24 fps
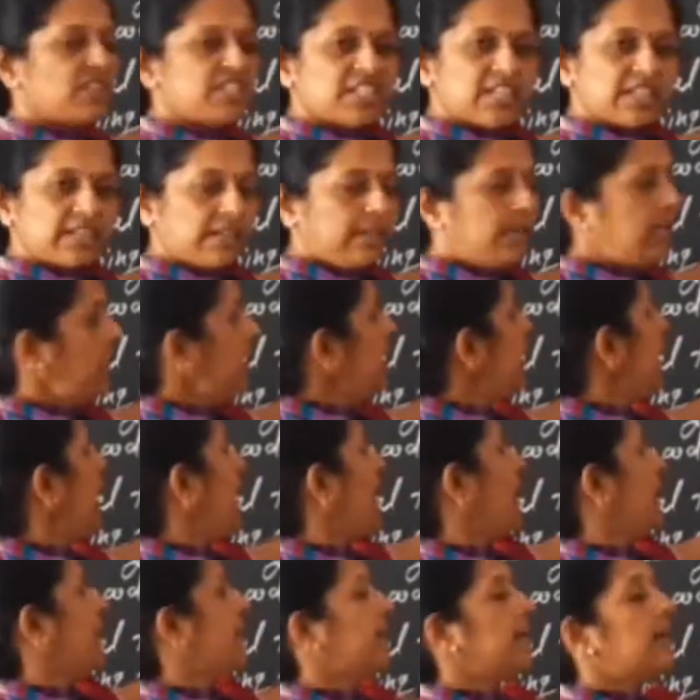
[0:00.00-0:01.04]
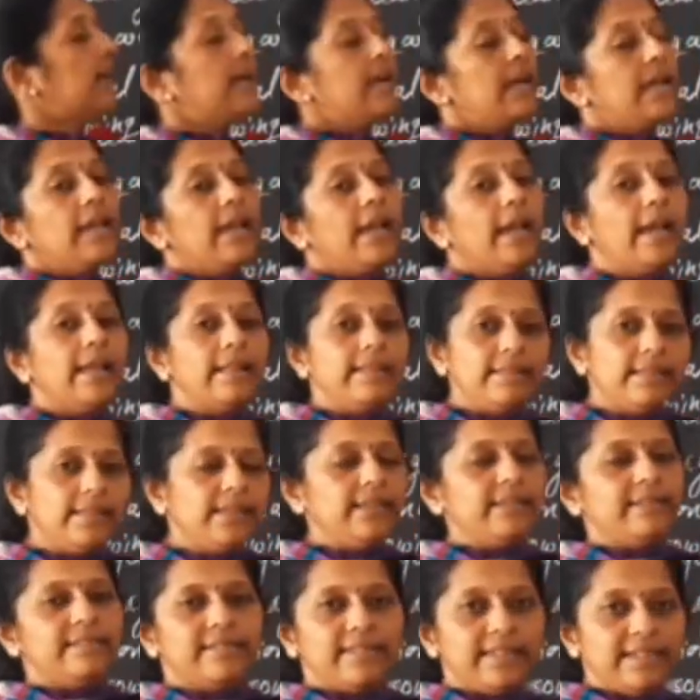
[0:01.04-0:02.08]
which are clean and
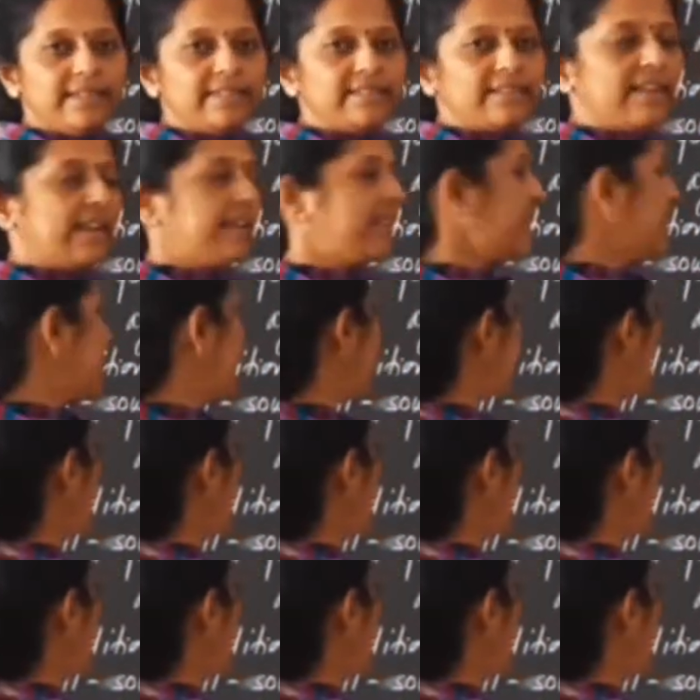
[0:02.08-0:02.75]
healthy seeds are there.